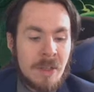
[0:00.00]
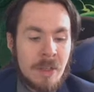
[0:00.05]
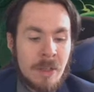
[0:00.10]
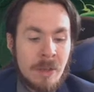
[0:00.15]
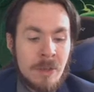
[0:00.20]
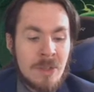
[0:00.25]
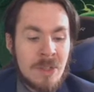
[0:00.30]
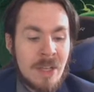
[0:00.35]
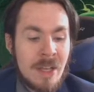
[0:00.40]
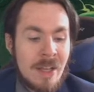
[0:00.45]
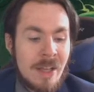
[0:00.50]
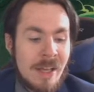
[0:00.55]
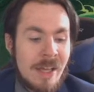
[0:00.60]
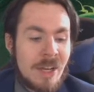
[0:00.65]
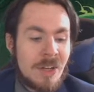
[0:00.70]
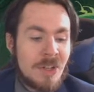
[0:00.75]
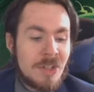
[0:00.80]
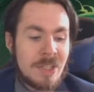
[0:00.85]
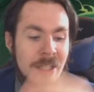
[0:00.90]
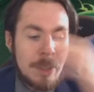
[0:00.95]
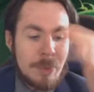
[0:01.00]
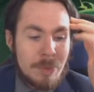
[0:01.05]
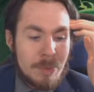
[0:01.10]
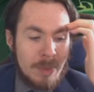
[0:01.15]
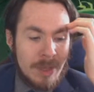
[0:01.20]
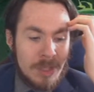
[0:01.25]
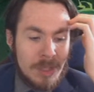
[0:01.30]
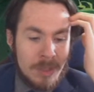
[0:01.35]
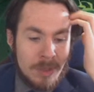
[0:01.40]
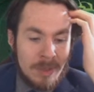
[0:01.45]
cards, and it just helps
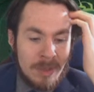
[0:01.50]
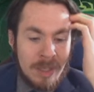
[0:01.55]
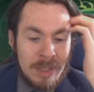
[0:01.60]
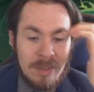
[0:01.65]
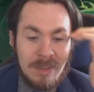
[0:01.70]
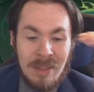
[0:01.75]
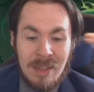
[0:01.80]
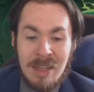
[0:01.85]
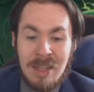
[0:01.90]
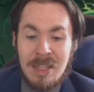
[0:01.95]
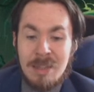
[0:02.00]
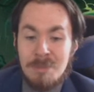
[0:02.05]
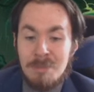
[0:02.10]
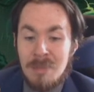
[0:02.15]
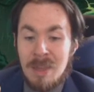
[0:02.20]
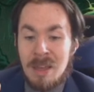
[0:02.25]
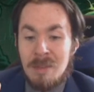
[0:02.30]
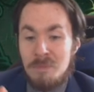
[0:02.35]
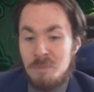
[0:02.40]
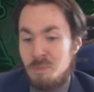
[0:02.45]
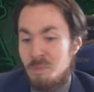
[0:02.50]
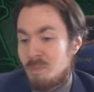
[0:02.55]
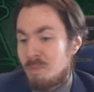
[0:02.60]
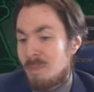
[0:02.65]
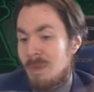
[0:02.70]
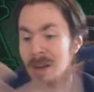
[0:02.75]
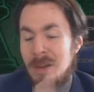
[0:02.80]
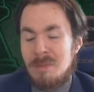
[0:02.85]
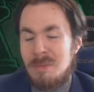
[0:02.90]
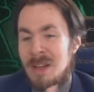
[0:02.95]
make sure that things that
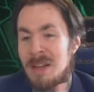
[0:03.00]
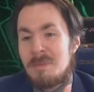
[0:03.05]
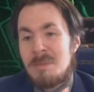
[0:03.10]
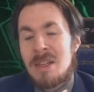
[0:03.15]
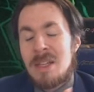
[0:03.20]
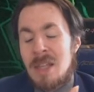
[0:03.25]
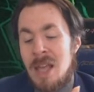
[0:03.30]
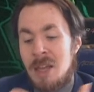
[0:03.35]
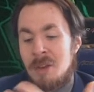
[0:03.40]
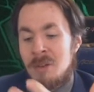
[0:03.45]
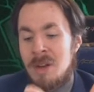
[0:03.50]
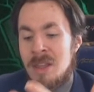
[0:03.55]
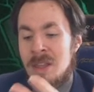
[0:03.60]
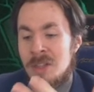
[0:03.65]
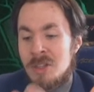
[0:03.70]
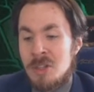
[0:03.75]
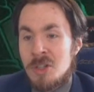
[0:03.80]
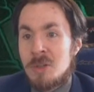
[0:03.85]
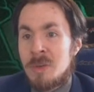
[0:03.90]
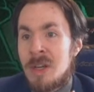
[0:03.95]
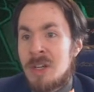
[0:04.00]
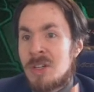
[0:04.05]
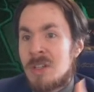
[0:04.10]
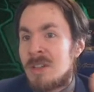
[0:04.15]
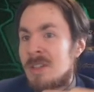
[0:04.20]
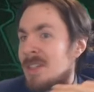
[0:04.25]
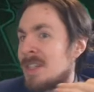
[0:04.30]
might not be that great in the situation,